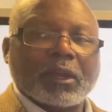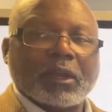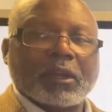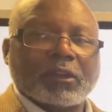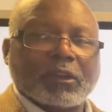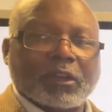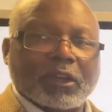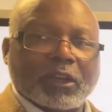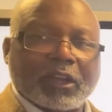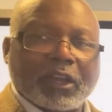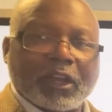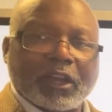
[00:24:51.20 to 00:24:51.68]

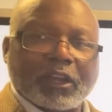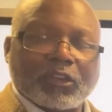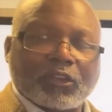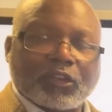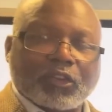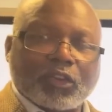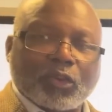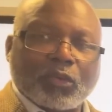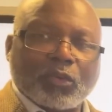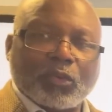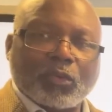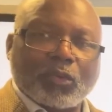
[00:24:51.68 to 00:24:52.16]
to
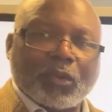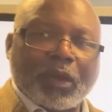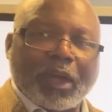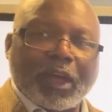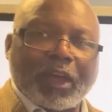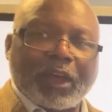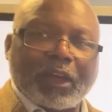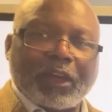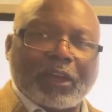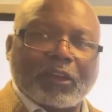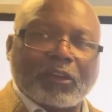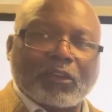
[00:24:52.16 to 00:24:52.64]
get to
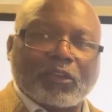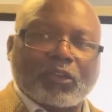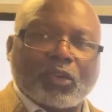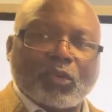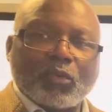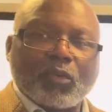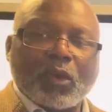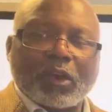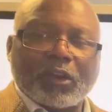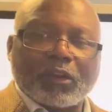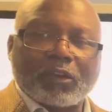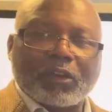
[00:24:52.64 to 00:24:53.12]
a
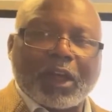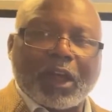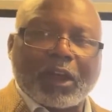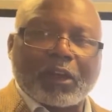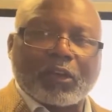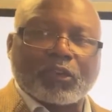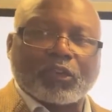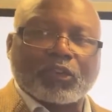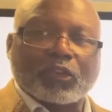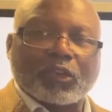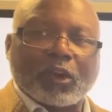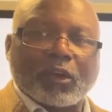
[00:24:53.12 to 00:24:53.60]

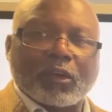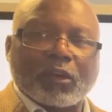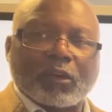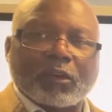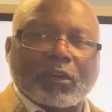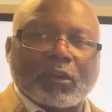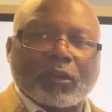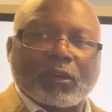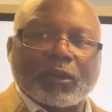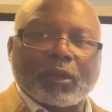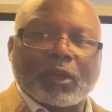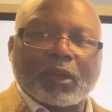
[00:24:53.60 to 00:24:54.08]
$200
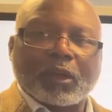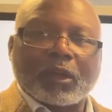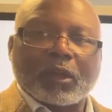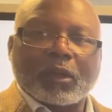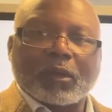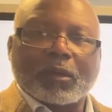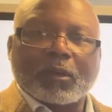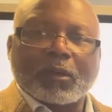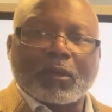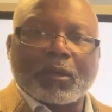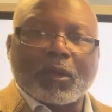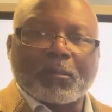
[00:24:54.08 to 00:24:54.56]
shirt
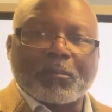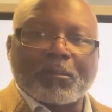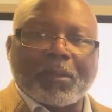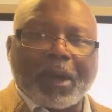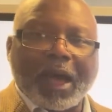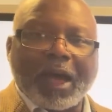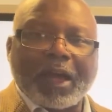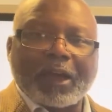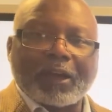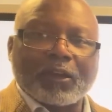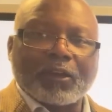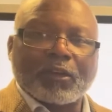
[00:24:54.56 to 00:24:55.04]

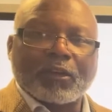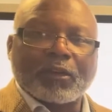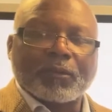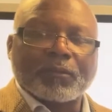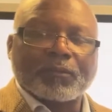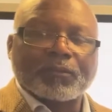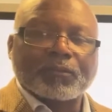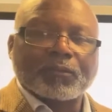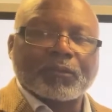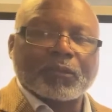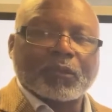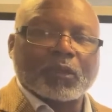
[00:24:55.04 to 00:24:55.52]

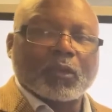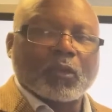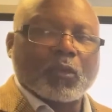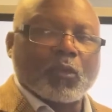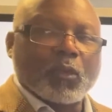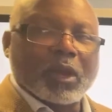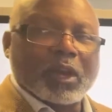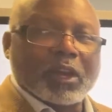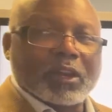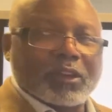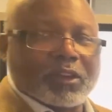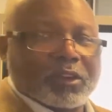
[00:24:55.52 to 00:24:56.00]
buyer,
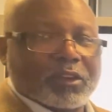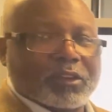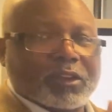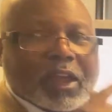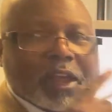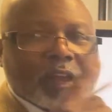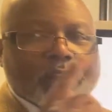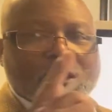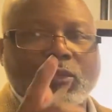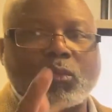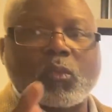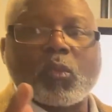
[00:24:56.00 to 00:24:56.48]
when it just
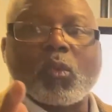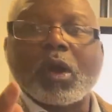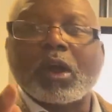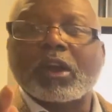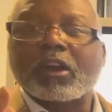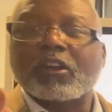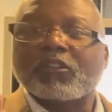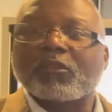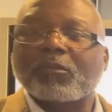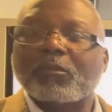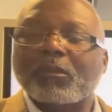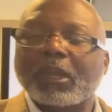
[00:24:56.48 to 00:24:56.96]
takes
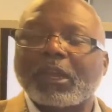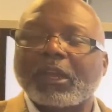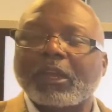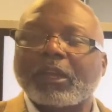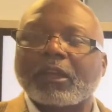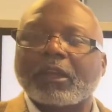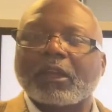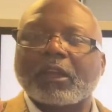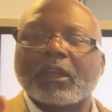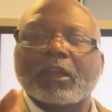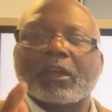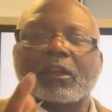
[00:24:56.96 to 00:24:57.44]
one of
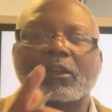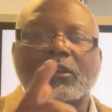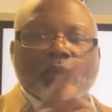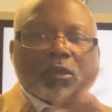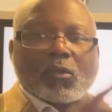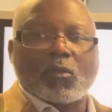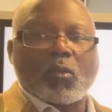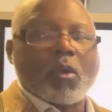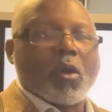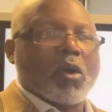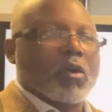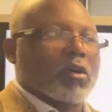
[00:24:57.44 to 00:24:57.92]
me
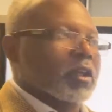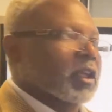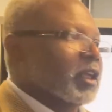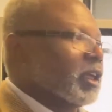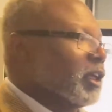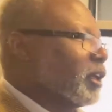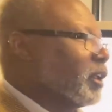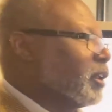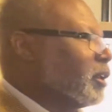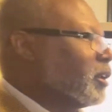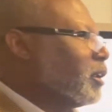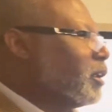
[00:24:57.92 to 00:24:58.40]
to walk
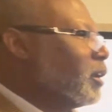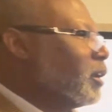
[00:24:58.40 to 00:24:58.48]
in